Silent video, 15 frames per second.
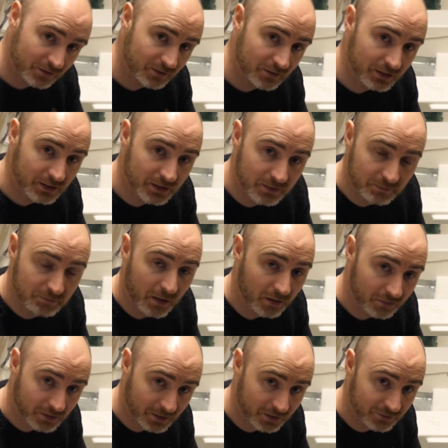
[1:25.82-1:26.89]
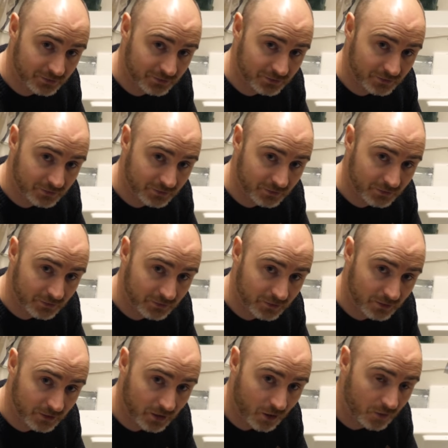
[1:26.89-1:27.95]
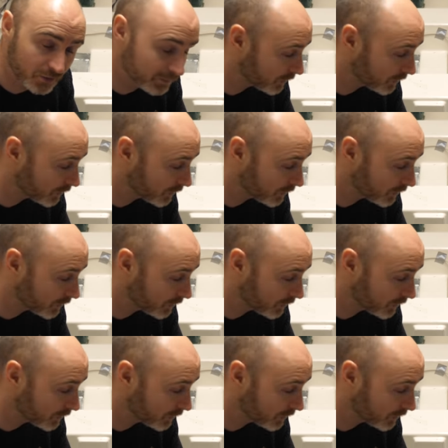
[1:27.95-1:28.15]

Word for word: that the bulkheads on the